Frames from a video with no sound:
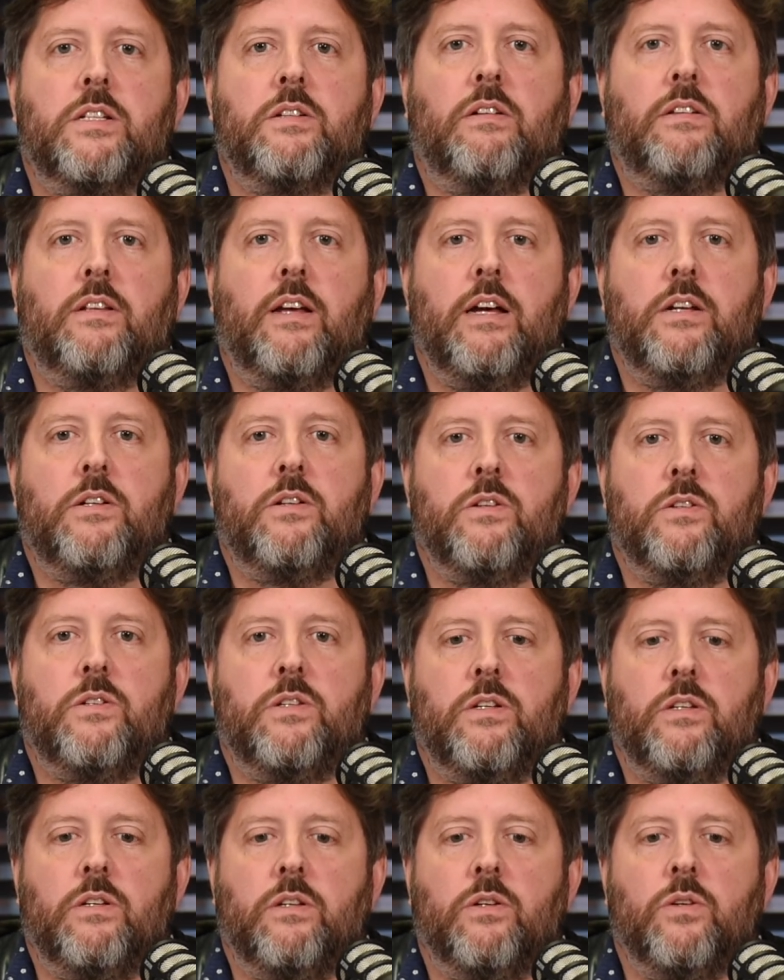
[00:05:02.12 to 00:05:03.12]
that the
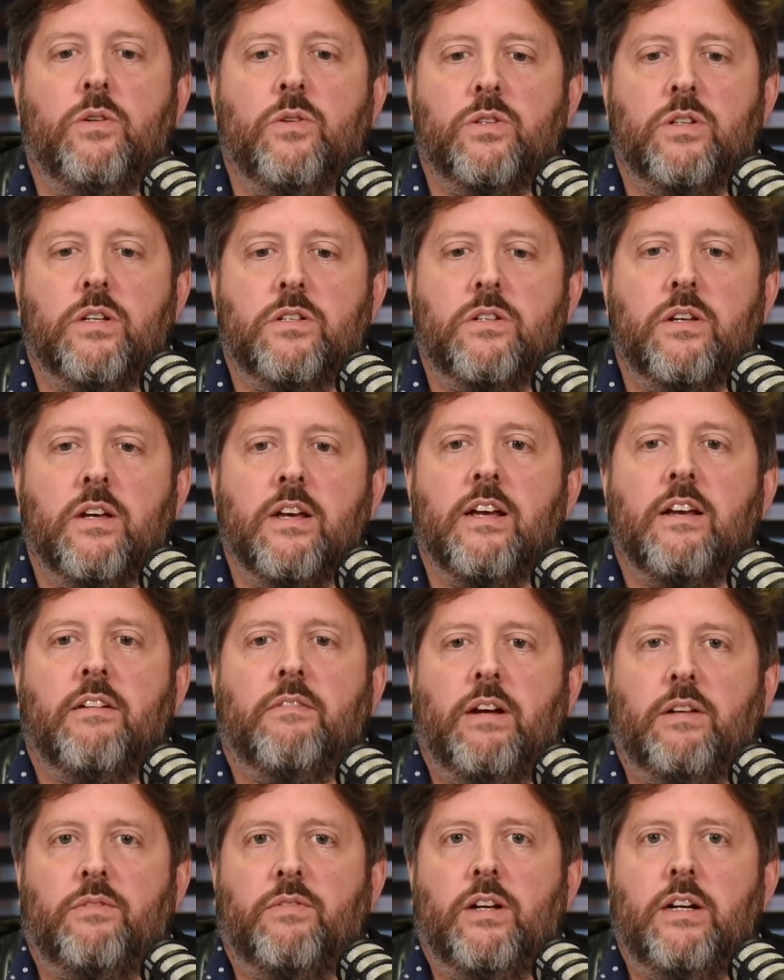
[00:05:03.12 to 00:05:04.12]
agency uses,
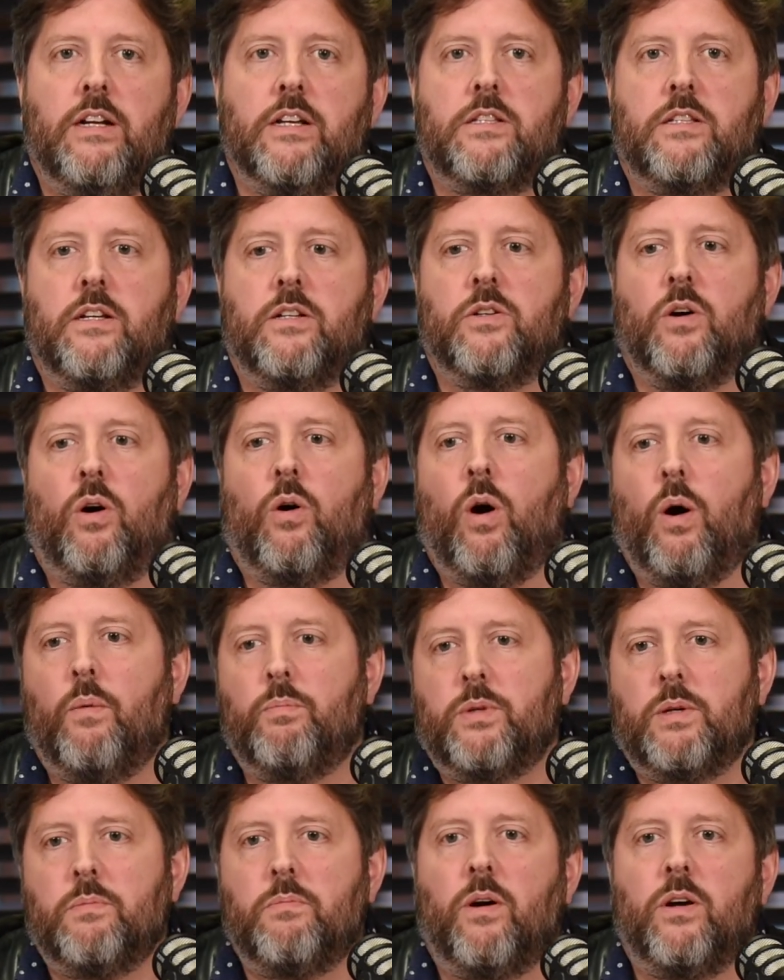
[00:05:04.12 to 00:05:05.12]
that their listings are
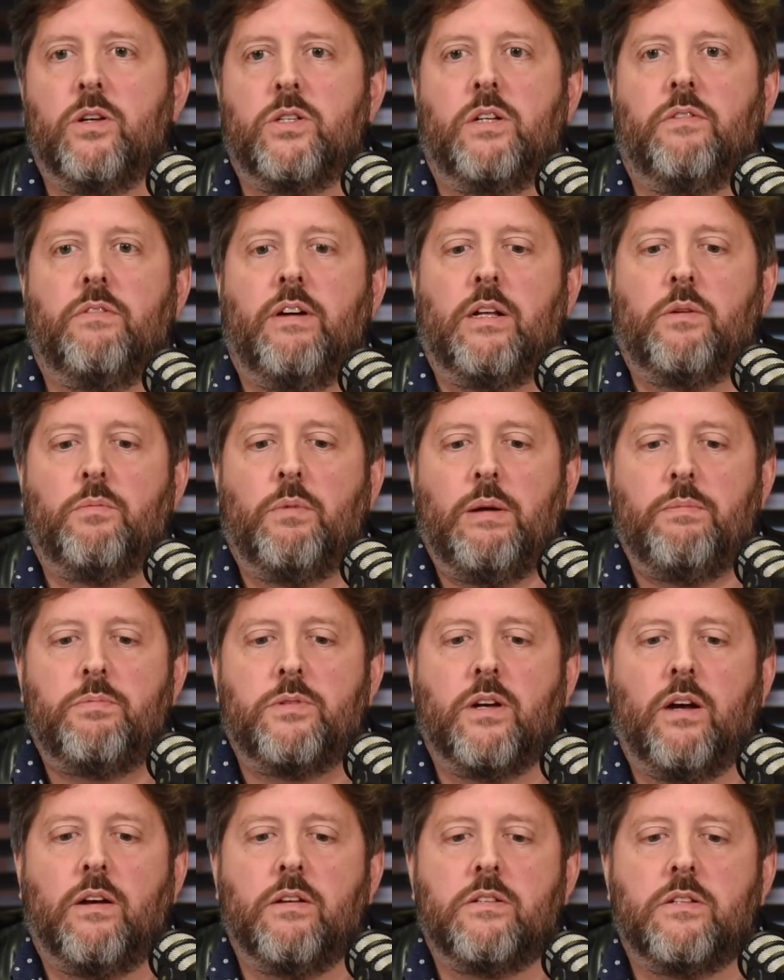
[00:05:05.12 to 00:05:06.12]
optimized to that
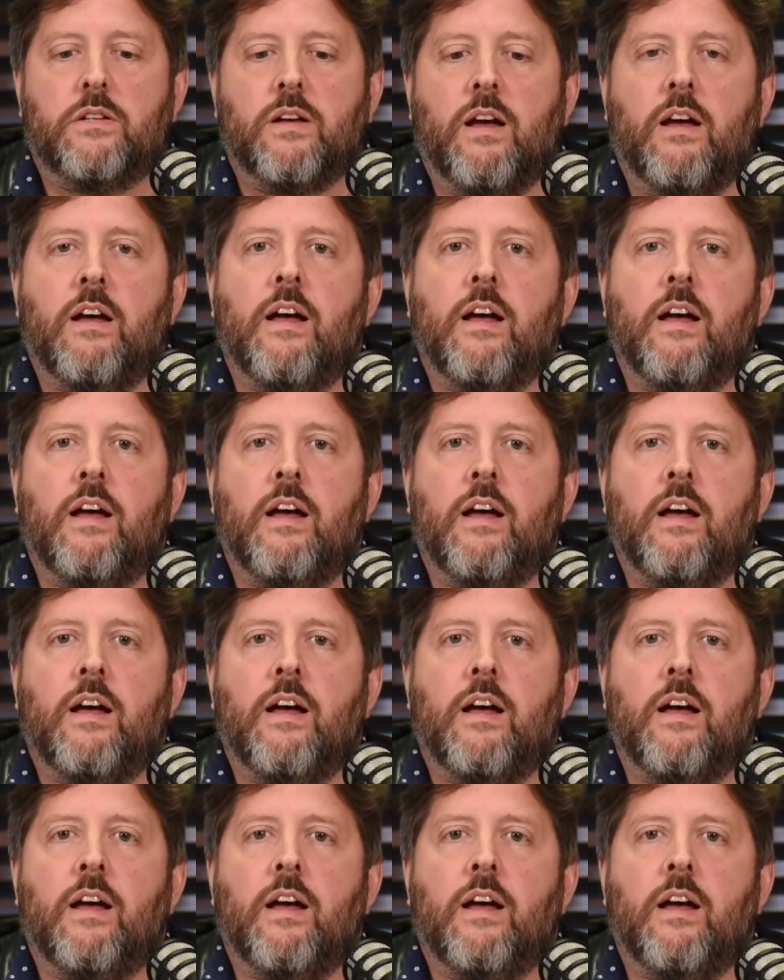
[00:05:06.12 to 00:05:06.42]
website.